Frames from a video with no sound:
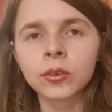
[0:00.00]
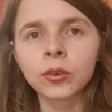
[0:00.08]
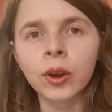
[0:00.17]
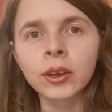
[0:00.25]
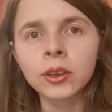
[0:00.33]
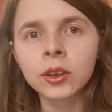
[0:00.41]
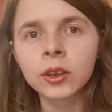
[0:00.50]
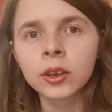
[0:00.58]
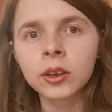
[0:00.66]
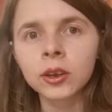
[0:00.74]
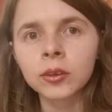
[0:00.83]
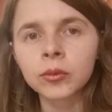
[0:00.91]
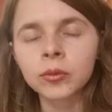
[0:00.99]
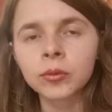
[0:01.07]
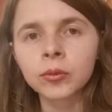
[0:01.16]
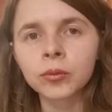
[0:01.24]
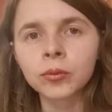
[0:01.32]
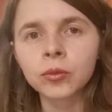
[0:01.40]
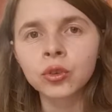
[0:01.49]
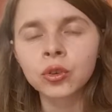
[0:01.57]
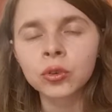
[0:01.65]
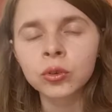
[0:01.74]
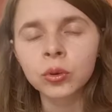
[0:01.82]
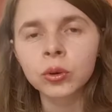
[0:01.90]
writing
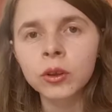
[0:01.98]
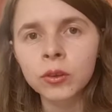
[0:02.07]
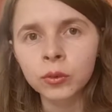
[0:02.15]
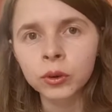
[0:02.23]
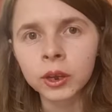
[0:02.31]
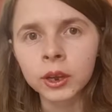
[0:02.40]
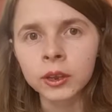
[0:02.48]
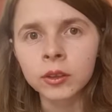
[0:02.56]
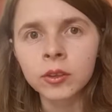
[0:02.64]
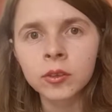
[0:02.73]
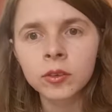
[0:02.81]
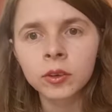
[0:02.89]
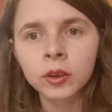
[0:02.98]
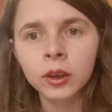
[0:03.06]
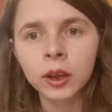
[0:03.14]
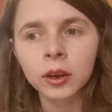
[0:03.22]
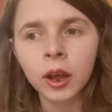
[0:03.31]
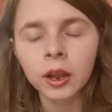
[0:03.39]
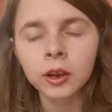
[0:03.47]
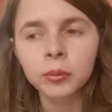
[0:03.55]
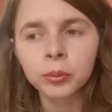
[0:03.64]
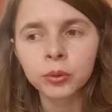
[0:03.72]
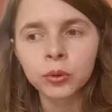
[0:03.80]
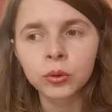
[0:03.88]
stories for kids can
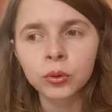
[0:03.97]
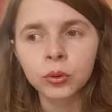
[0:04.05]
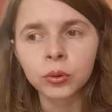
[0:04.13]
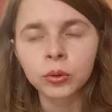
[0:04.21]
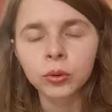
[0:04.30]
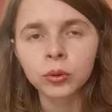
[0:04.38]
help you